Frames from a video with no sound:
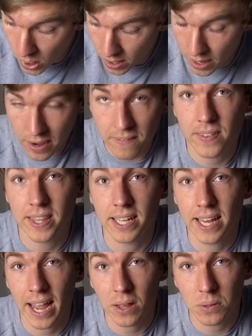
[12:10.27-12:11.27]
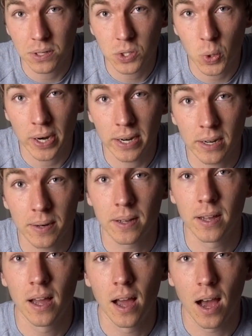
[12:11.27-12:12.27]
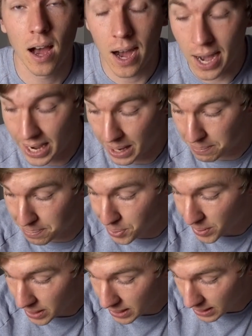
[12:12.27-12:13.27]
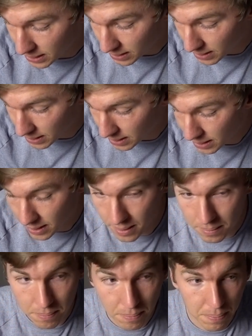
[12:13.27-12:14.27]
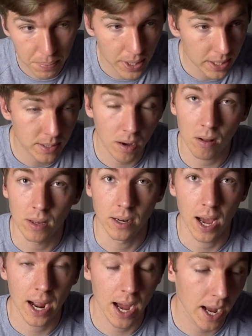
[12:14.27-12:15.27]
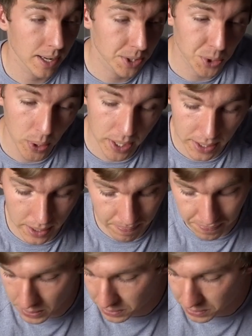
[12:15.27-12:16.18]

of the Halo Destroyer. Pretty solid. I enjoyed it. It